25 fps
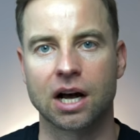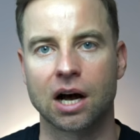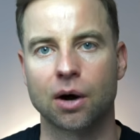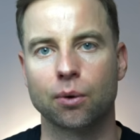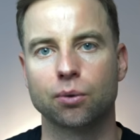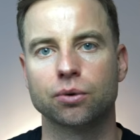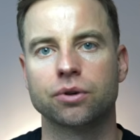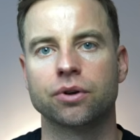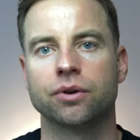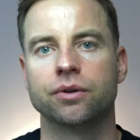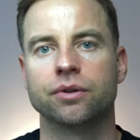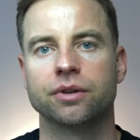
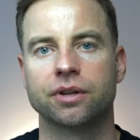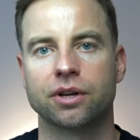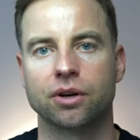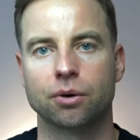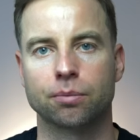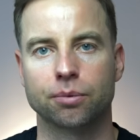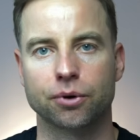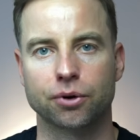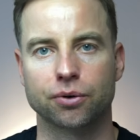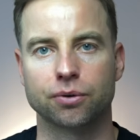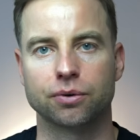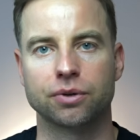out on the
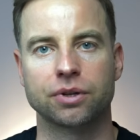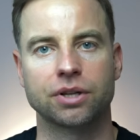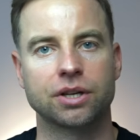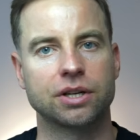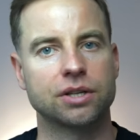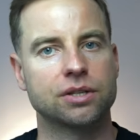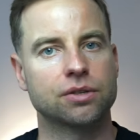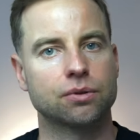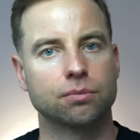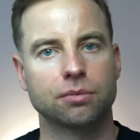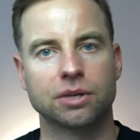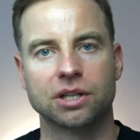
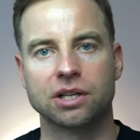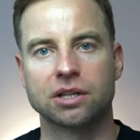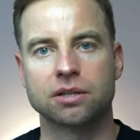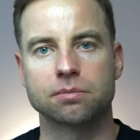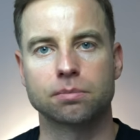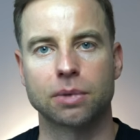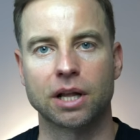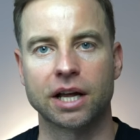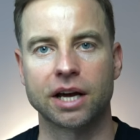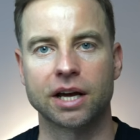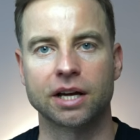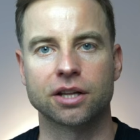opportunities to be
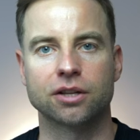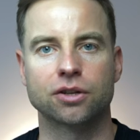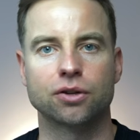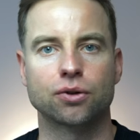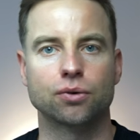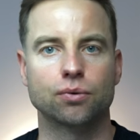displayed